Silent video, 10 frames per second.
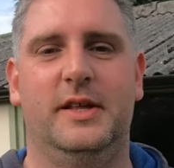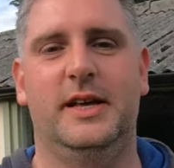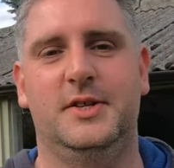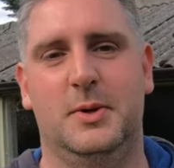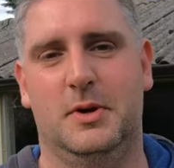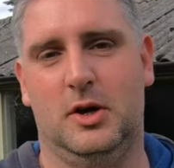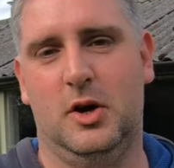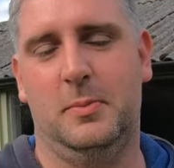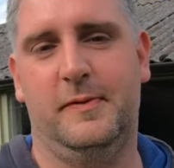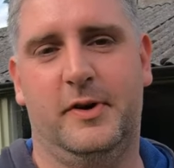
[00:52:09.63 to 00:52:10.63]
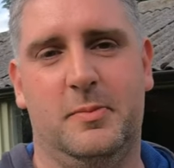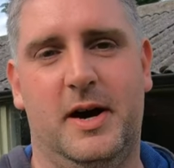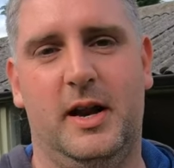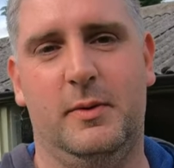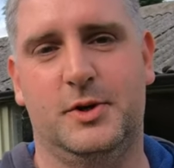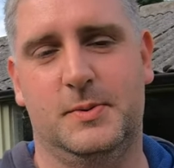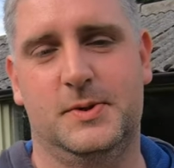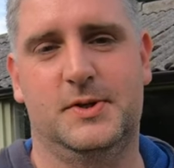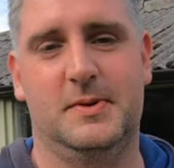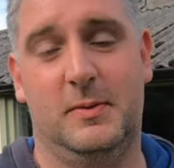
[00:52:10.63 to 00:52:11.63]
the two o'clock opening for Kumali, which
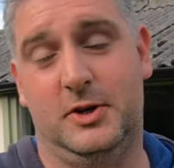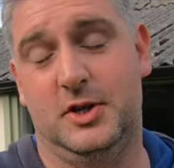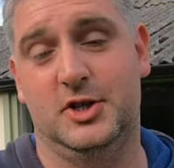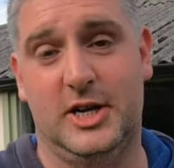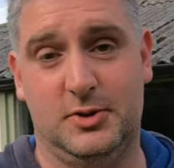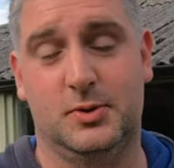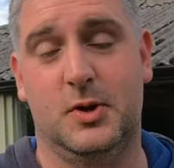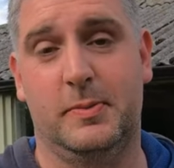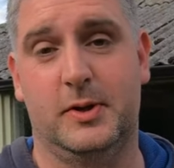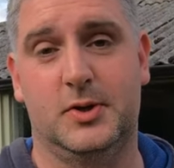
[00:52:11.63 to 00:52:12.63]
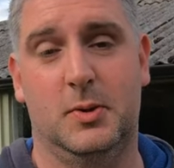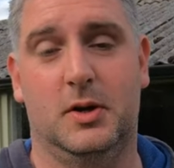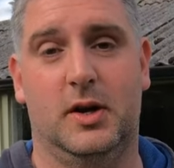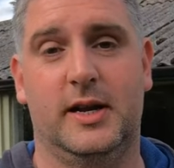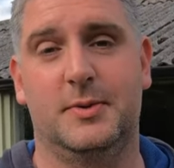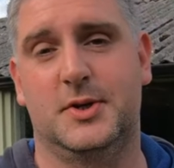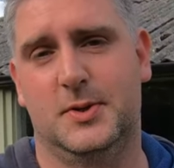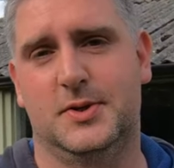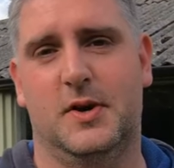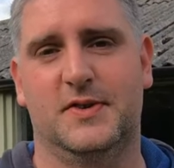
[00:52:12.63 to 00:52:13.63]
was originally scheduled to open at two o'clock, and that was
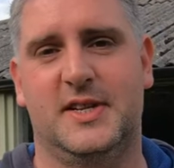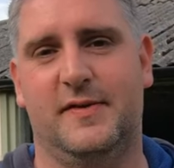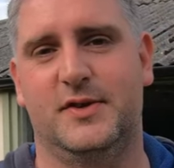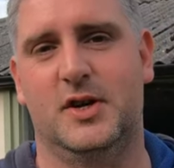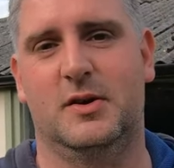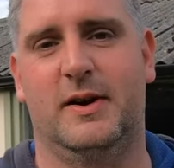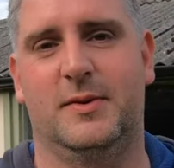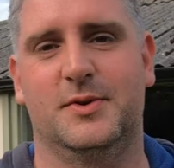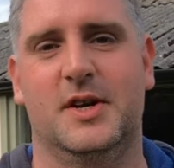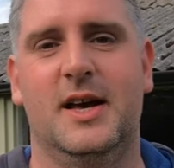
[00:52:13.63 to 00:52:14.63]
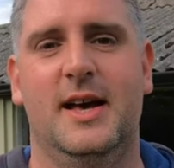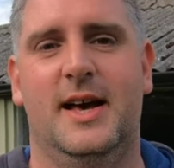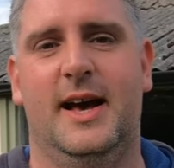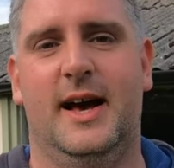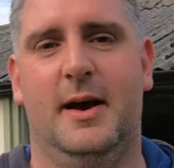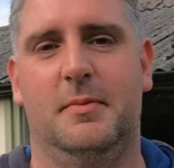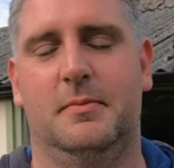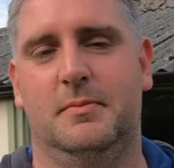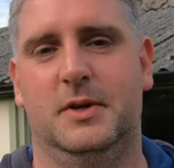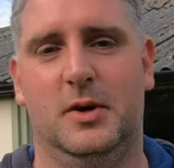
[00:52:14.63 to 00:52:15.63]
due to sort of staff turnaround, um,
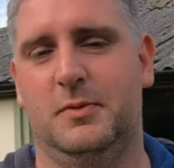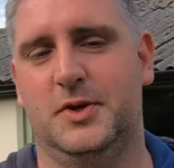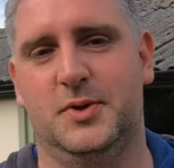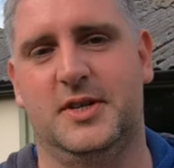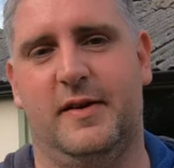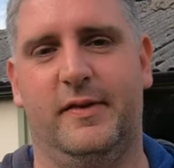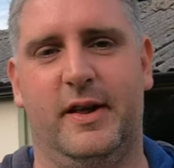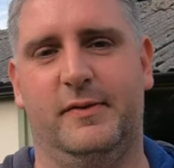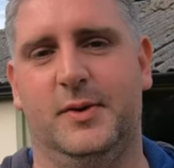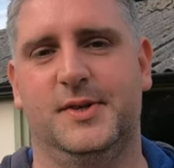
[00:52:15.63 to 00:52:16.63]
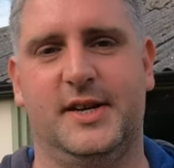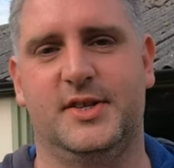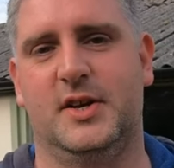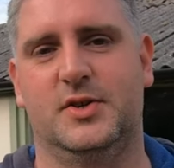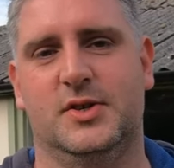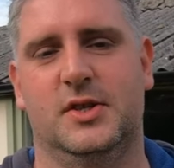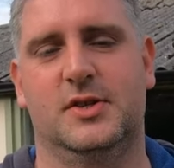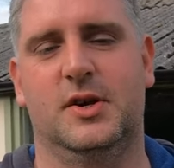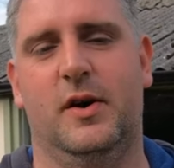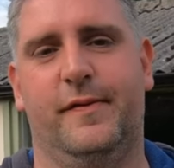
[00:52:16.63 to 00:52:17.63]
you know, reduced staffing levels, etc. So
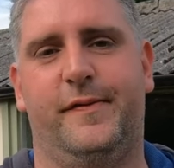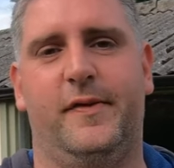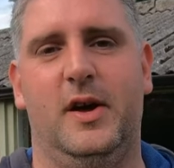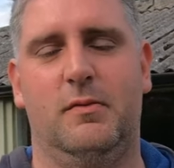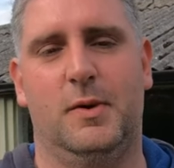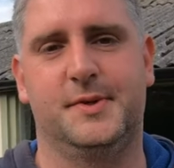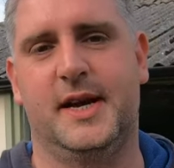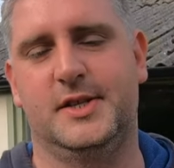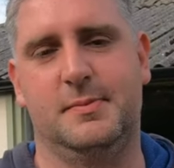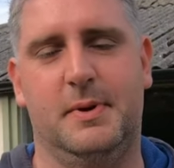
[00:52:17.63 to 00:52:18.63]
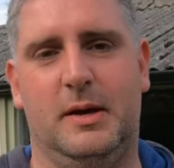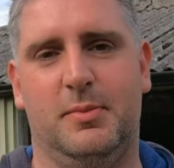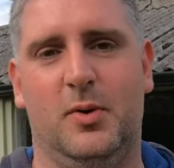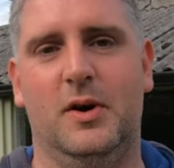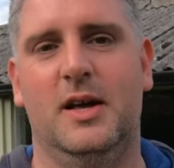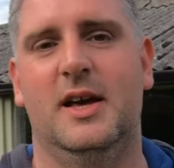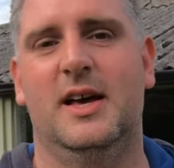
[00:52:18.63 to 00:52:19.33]
they sort of rotated people